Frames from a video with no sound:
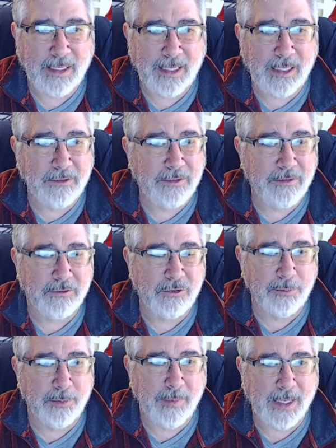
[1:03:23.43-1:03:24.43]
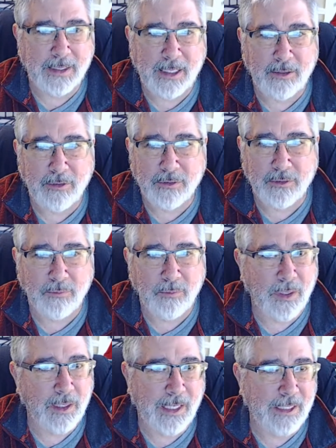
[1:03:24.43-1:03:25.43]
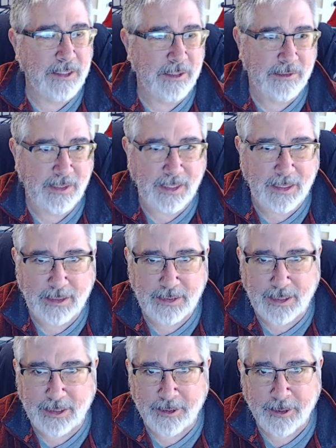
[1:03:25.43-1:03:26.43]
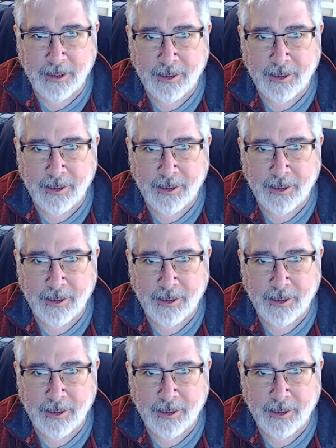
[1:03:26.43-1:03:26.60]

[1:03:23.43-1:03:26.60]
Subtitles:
into the Superman character, where I just think that